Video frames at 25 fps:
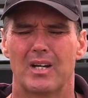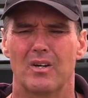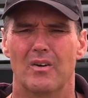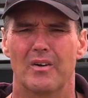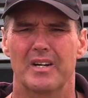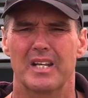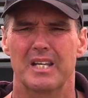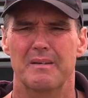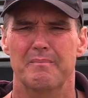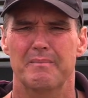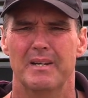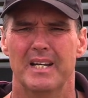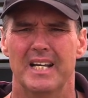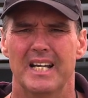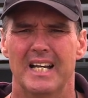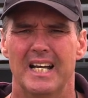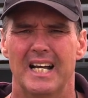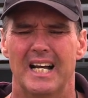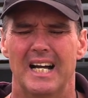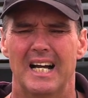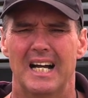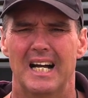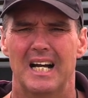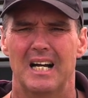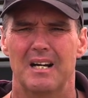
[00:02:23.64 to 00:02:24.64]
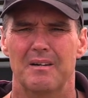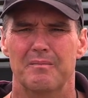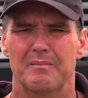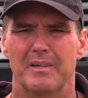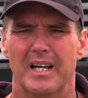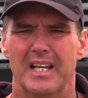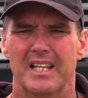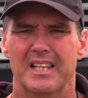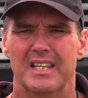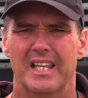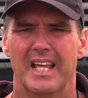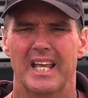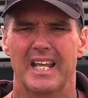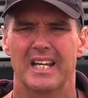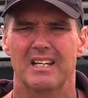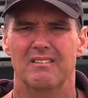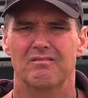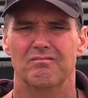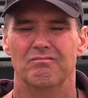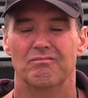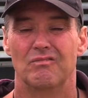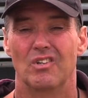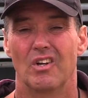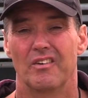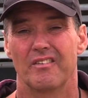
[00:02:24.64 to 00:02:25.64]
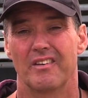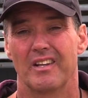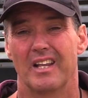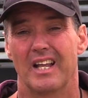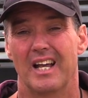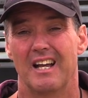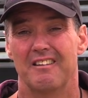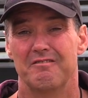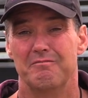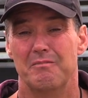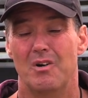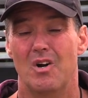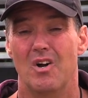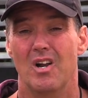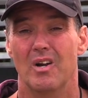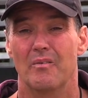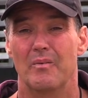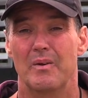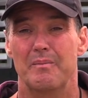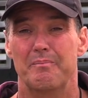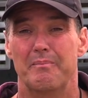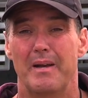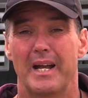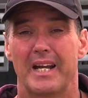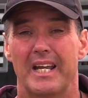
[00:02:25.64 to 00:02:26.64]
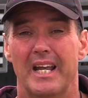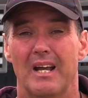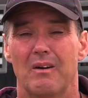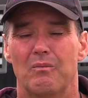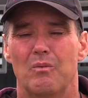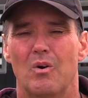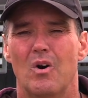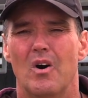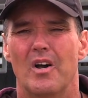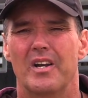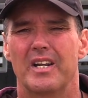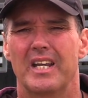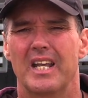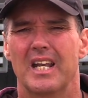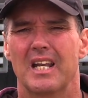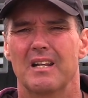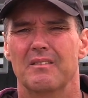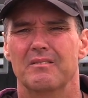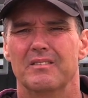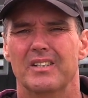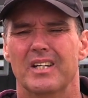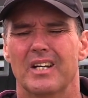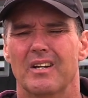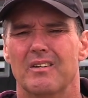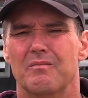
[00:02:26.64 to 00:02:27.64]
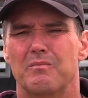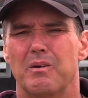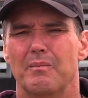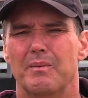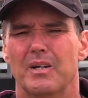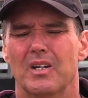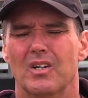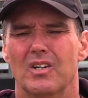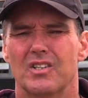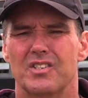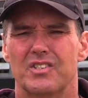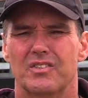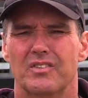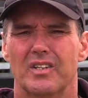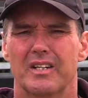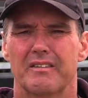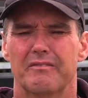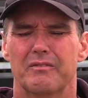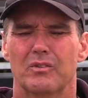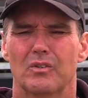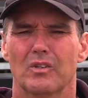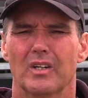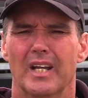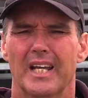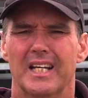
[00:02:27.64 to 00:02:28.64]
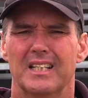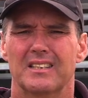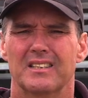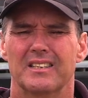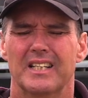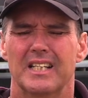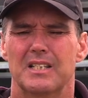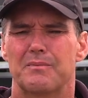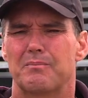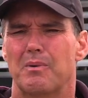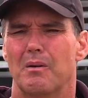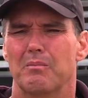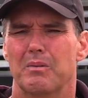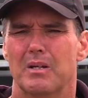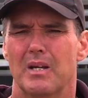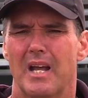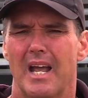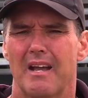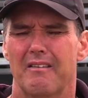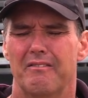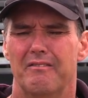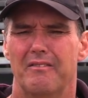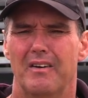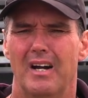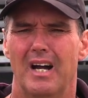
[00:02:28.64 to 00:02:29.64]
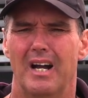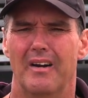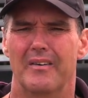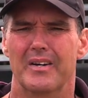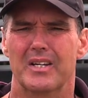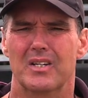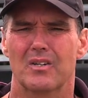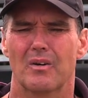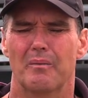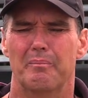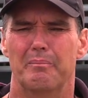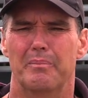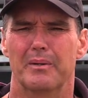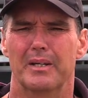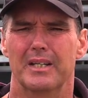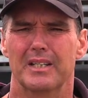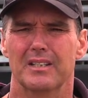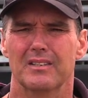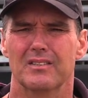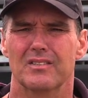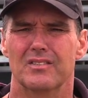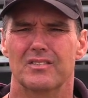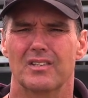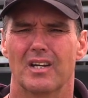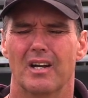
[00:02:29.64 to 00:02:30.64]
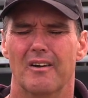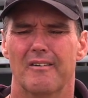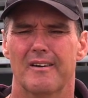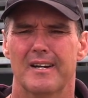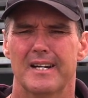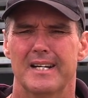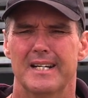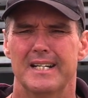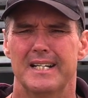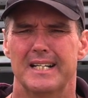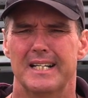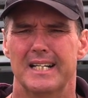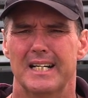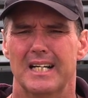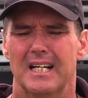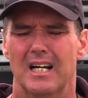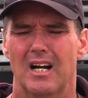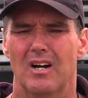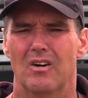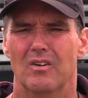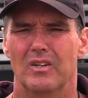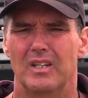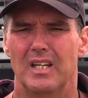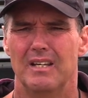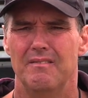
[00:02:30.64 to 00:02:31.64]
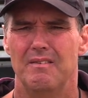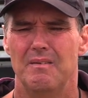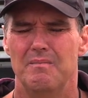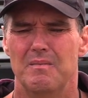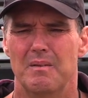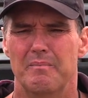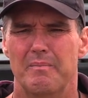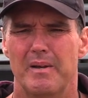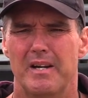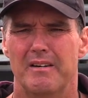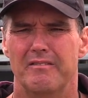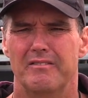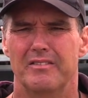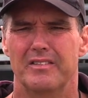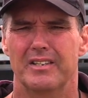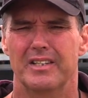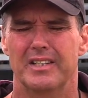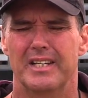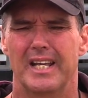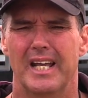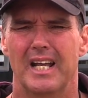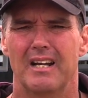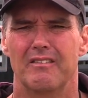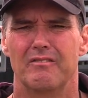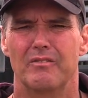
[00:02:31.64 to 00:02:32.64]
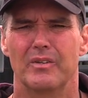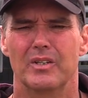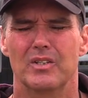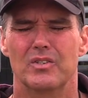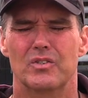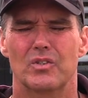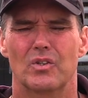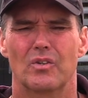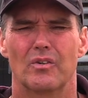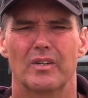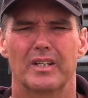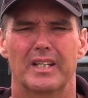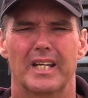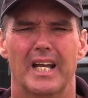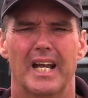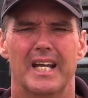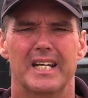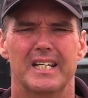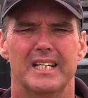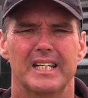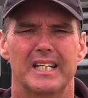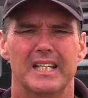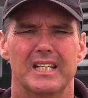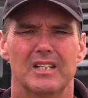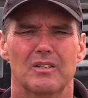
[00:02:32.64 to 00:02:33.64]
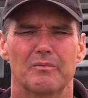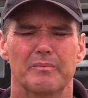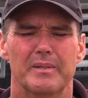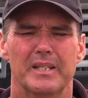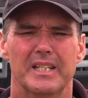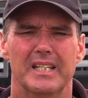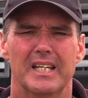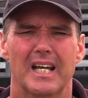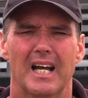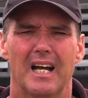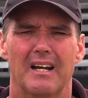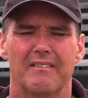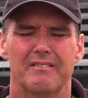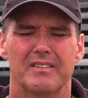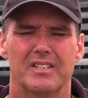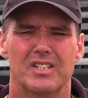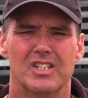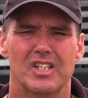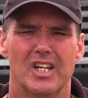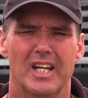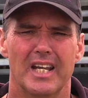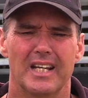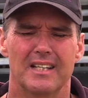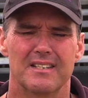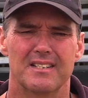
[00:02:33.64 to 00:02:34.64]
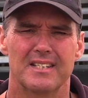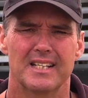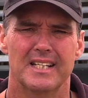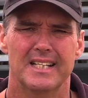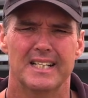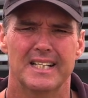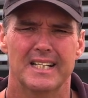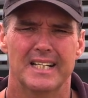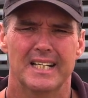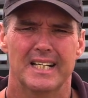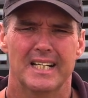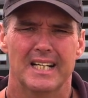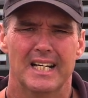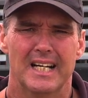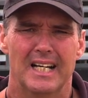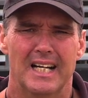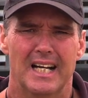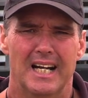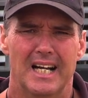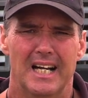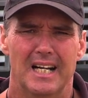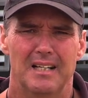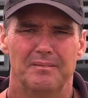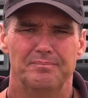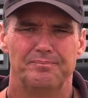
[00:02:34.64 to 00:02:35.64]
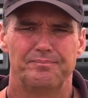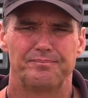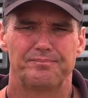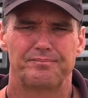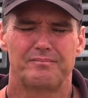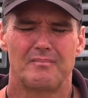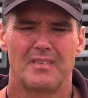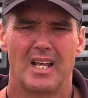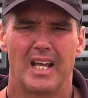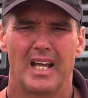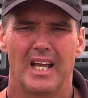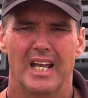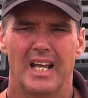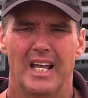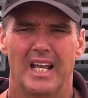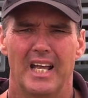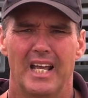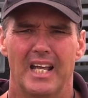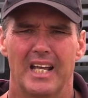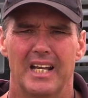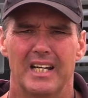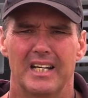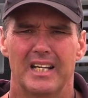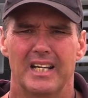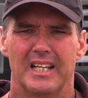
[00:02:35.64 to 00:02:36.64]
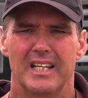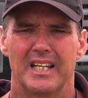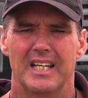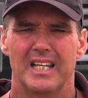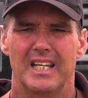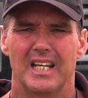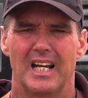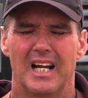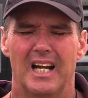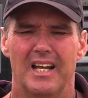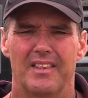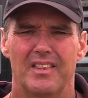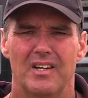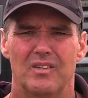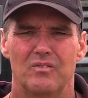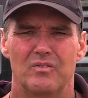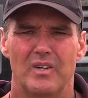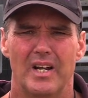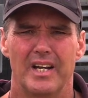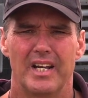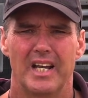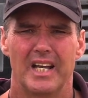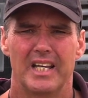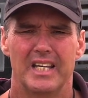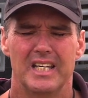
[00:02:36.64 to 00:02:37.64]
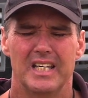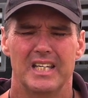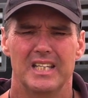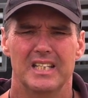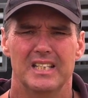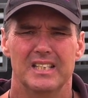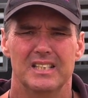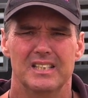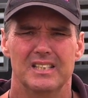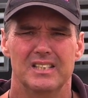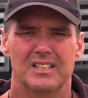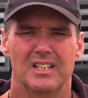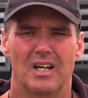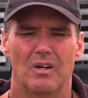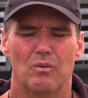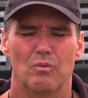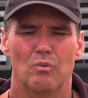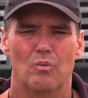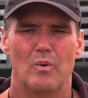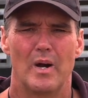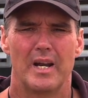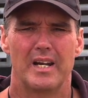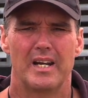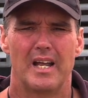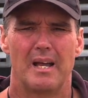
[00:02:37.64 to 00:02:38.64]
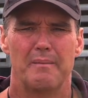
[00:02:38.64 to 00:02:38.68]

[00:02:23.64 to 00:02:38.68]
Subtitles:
on him, and then got to the half mile and went back out wide again, you know, and probably lost 3 or 4 lengths, and that's probably how far he got beaten. So I'll give him the benefit of the doubt. If we can draw a gate, he'll be half a chance. And the other runner is One